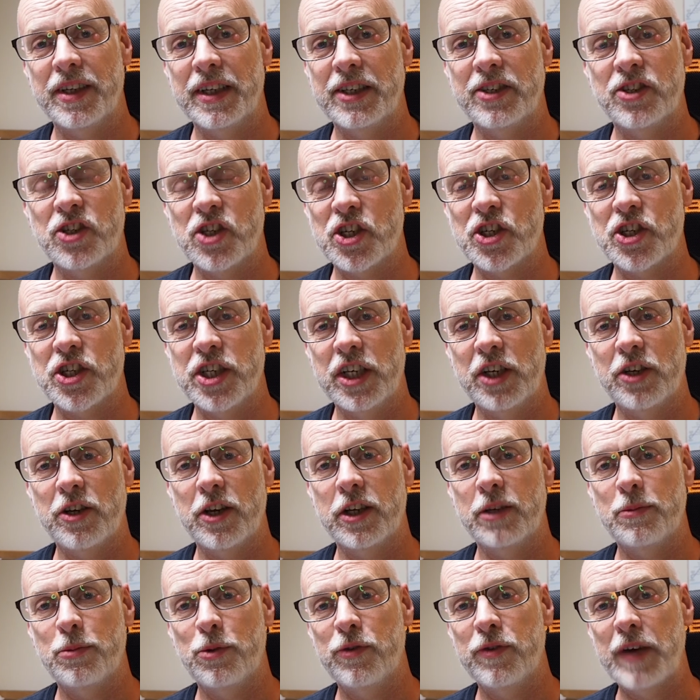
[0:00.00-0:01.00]
just
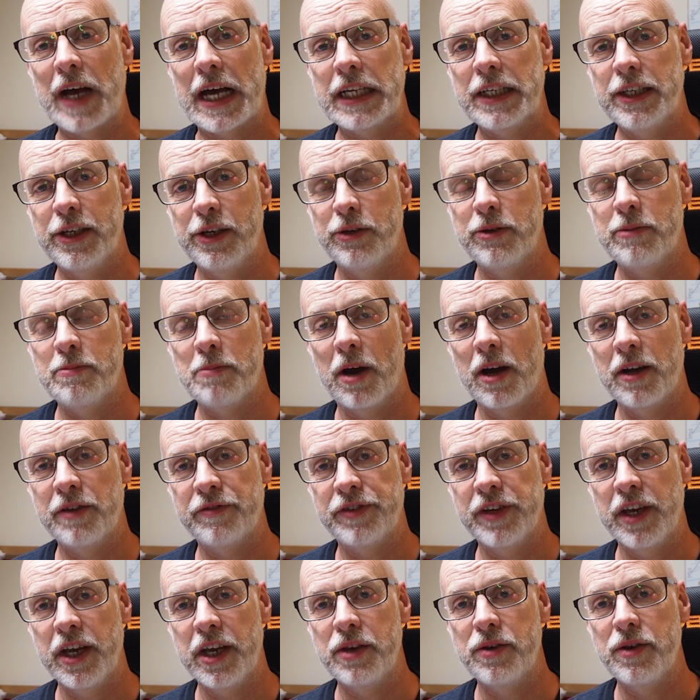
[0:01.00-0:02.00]
incredible value in my
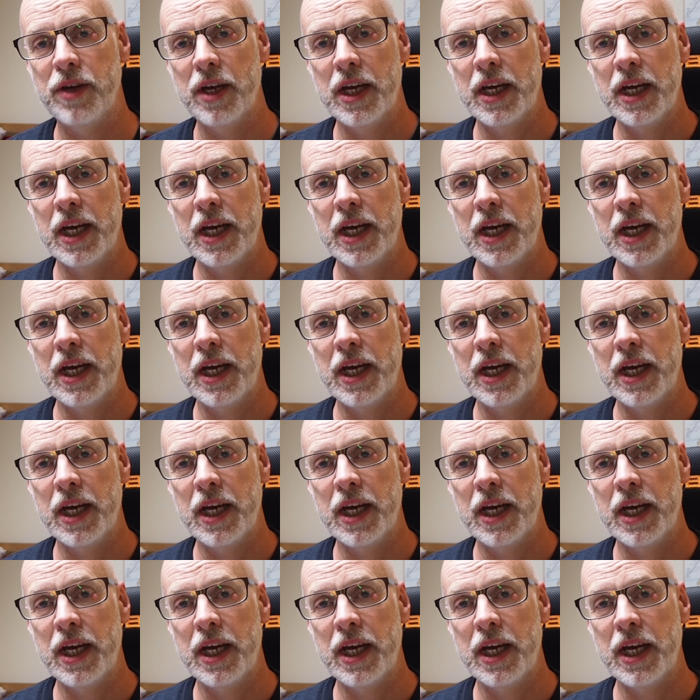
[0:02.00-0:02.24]
view.